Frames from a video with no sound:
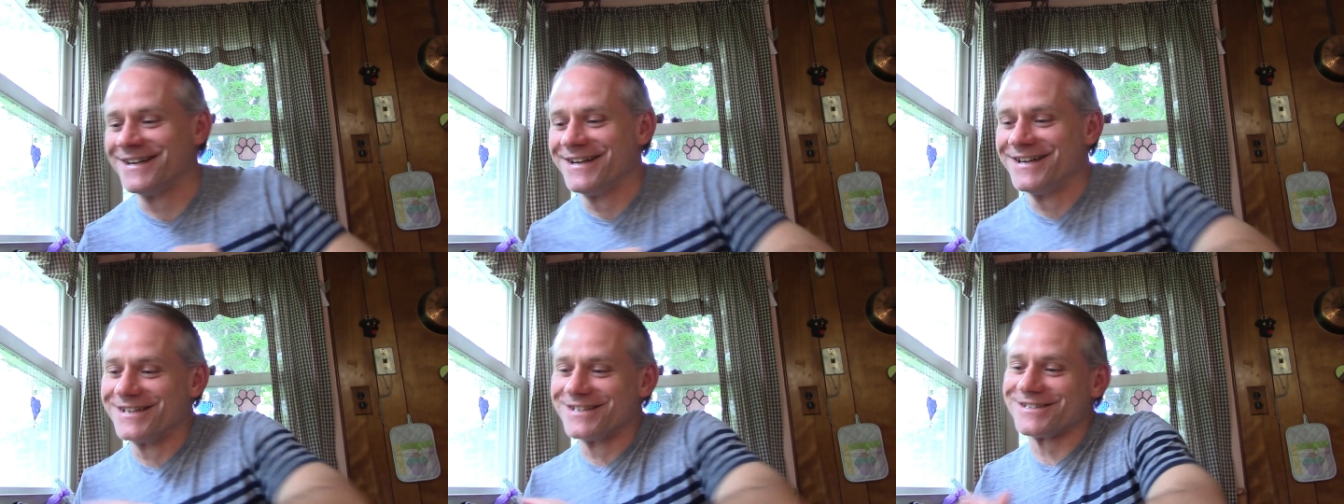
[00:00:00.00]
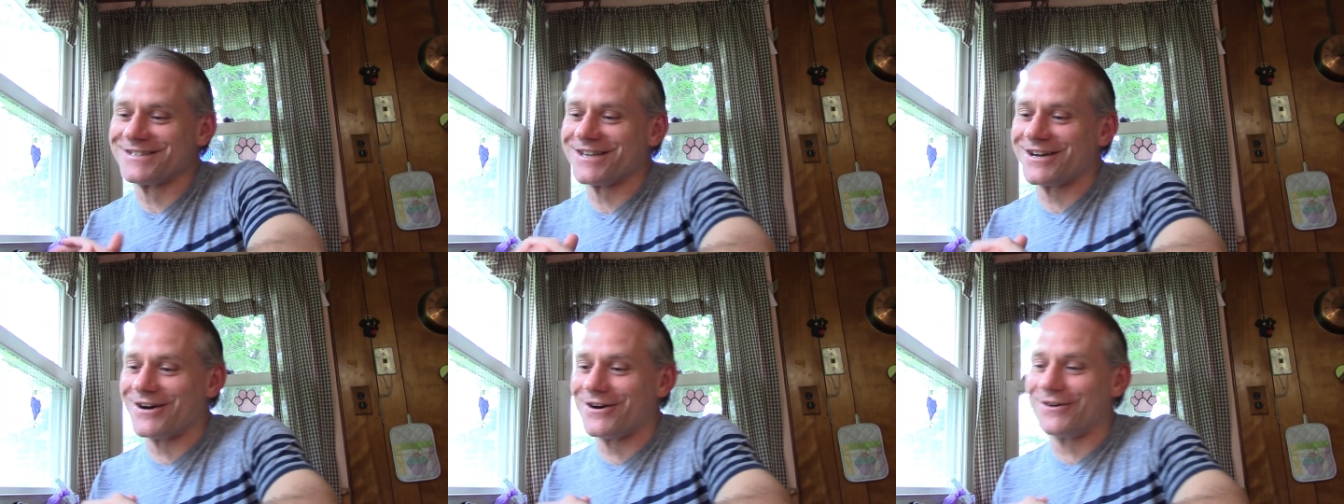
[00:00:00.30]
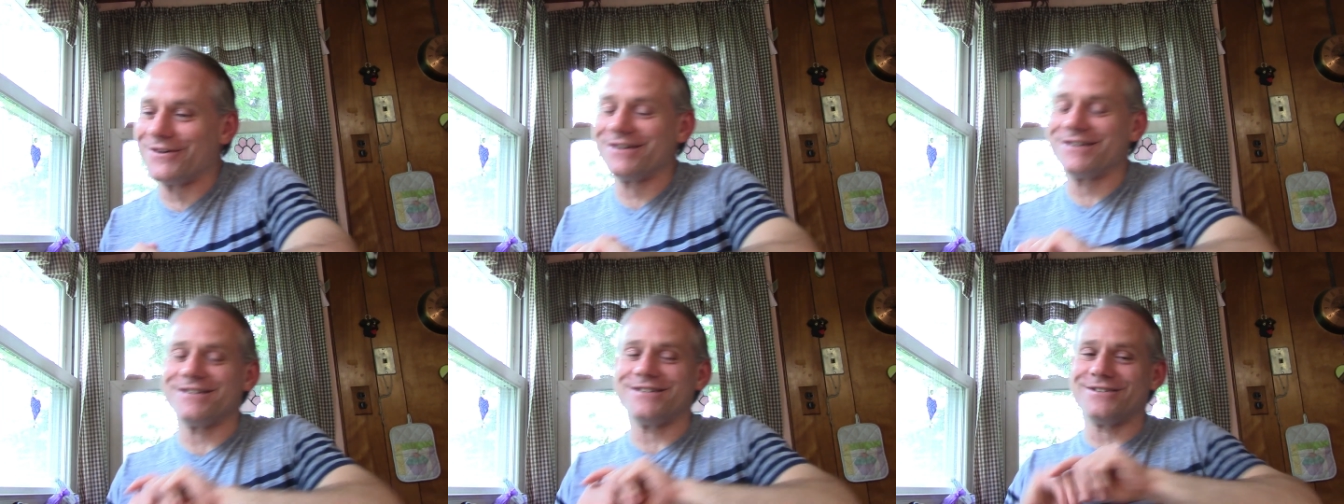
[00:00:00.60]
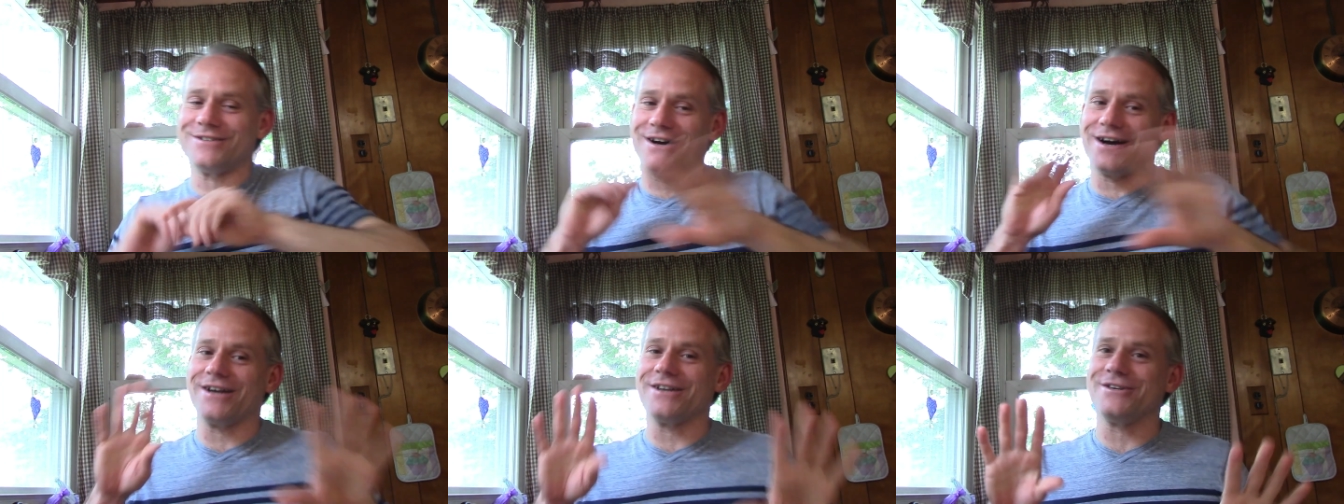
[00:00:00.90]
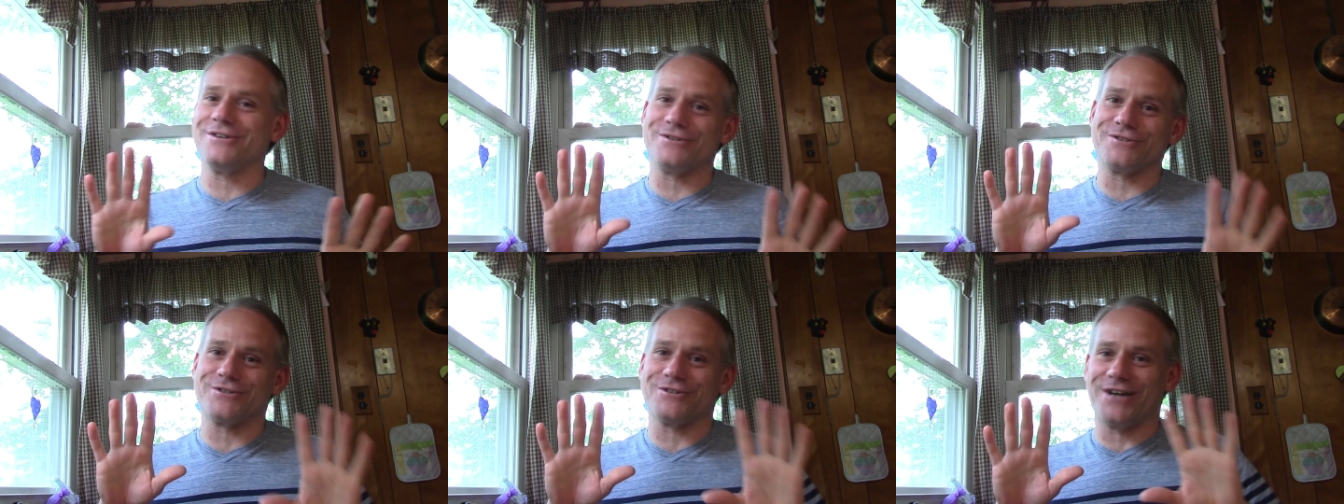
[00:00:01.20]
so you know how to
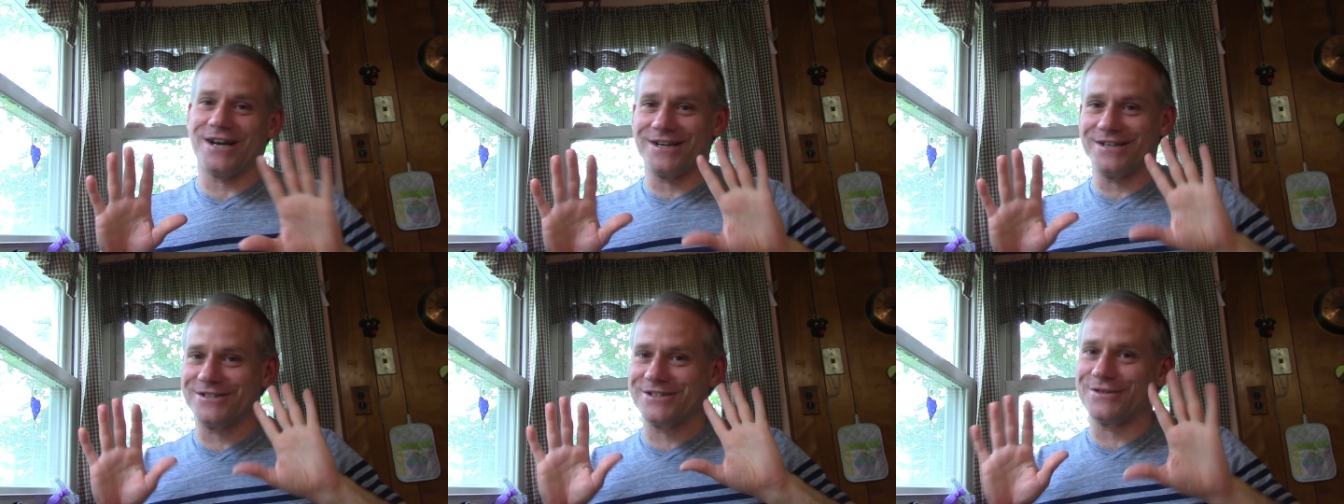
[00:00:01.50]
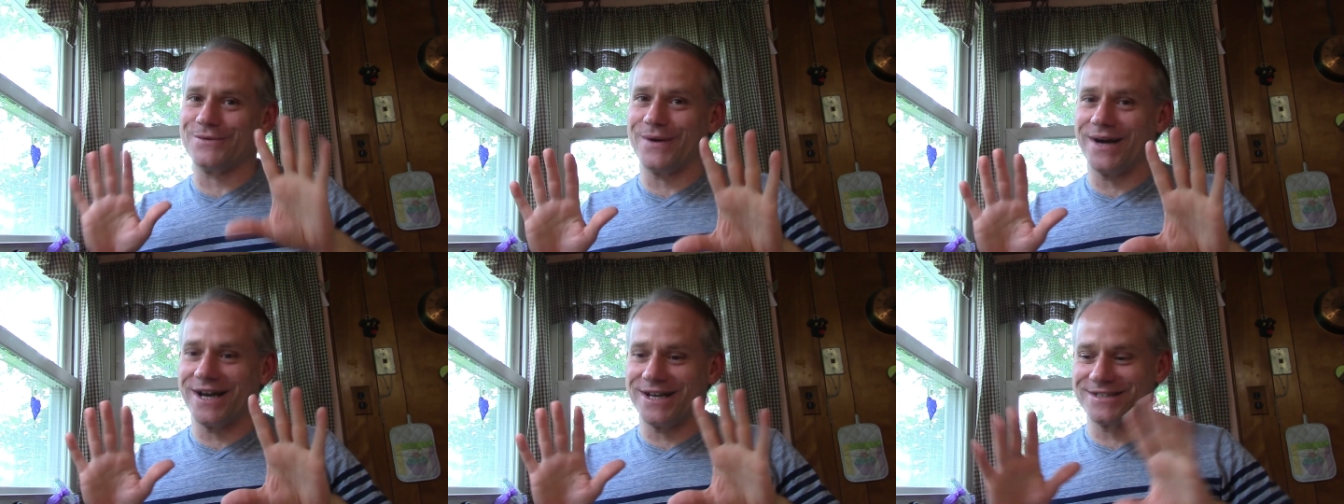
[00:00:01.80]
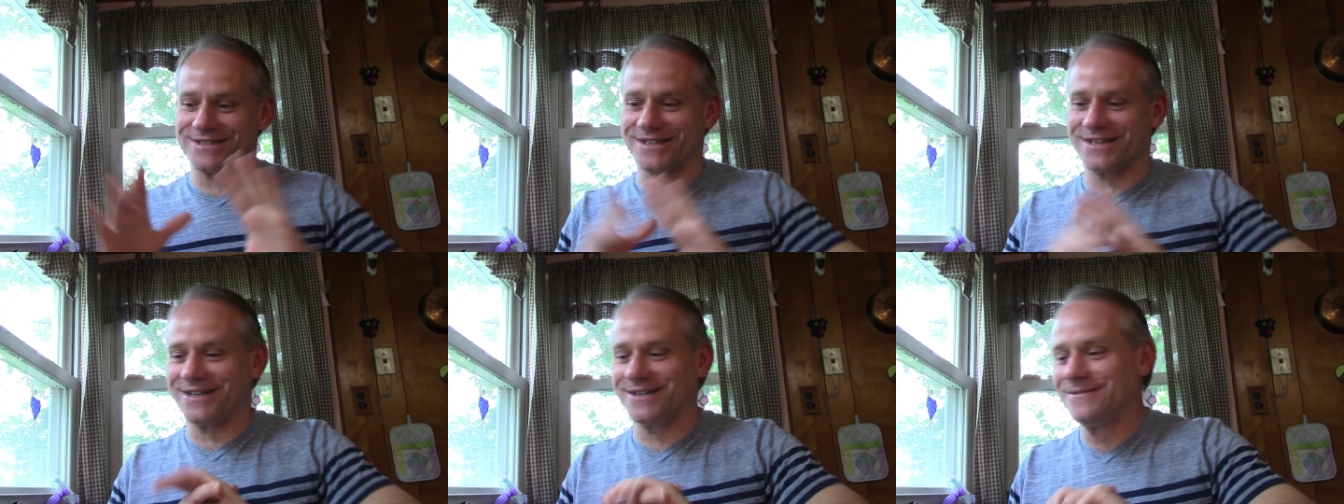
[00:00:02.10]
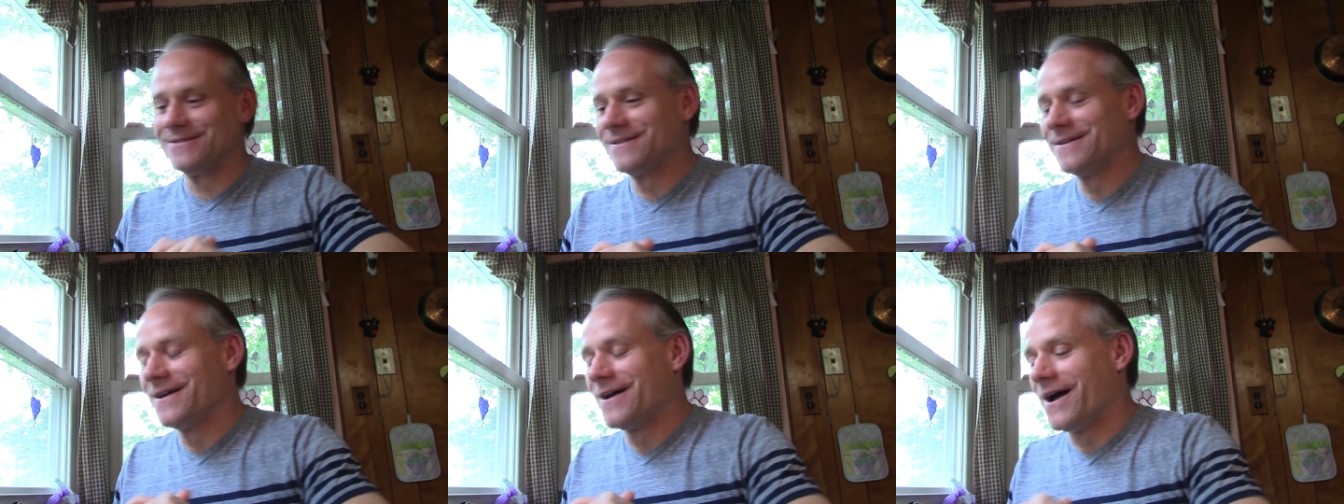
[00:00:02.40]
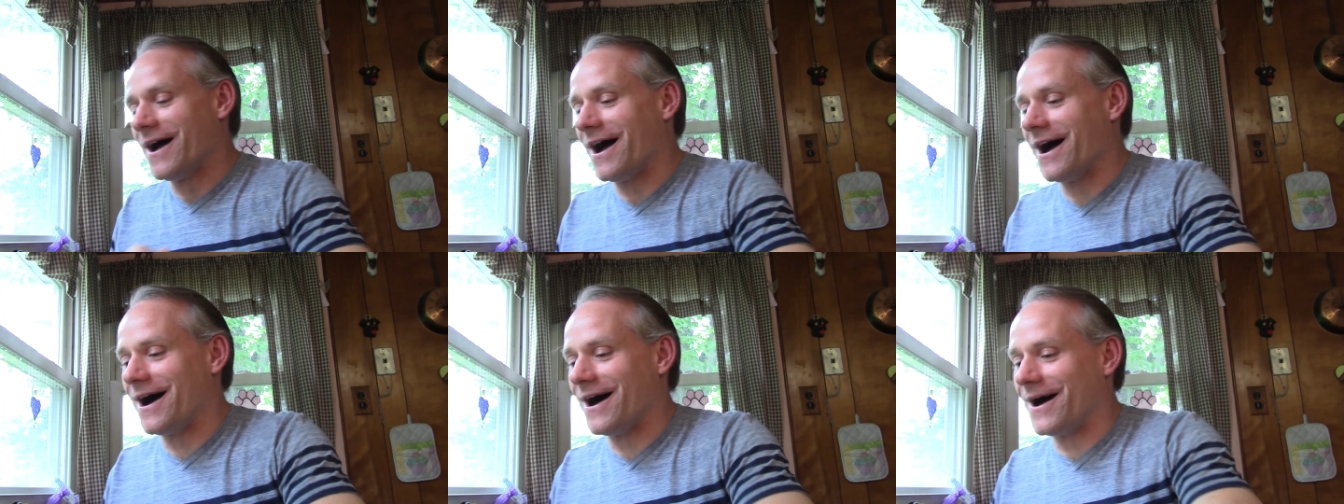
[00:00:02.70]
use your energy wisely.
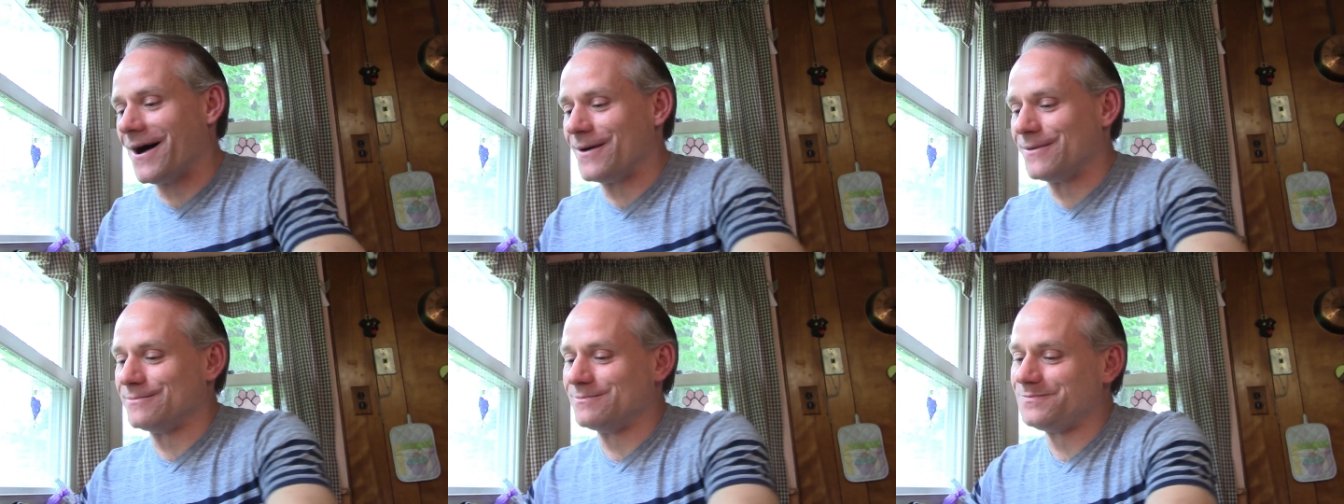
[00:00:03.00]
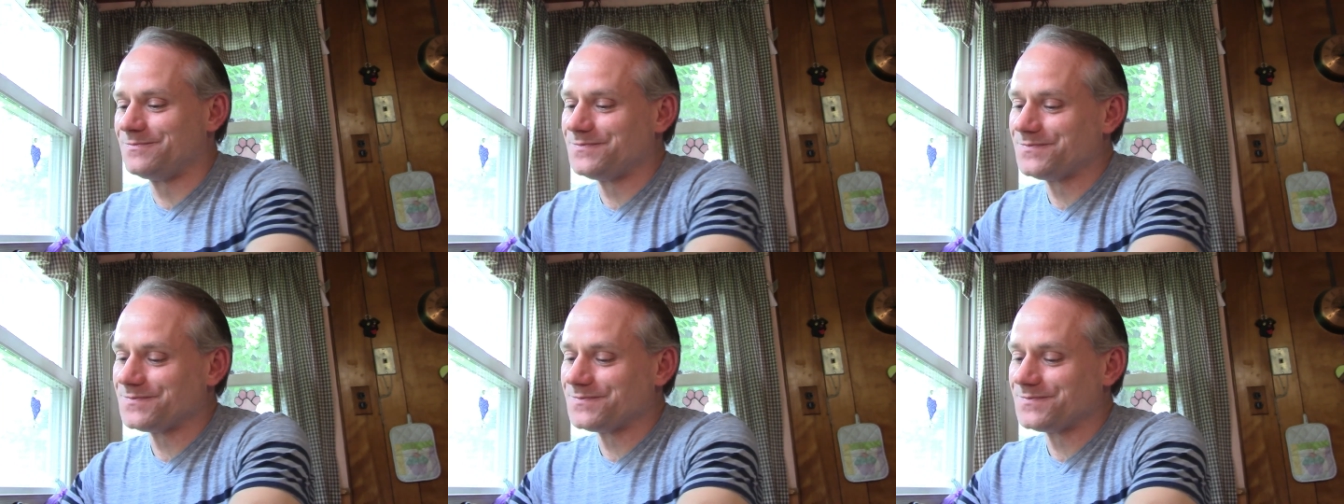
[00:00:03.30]
Um,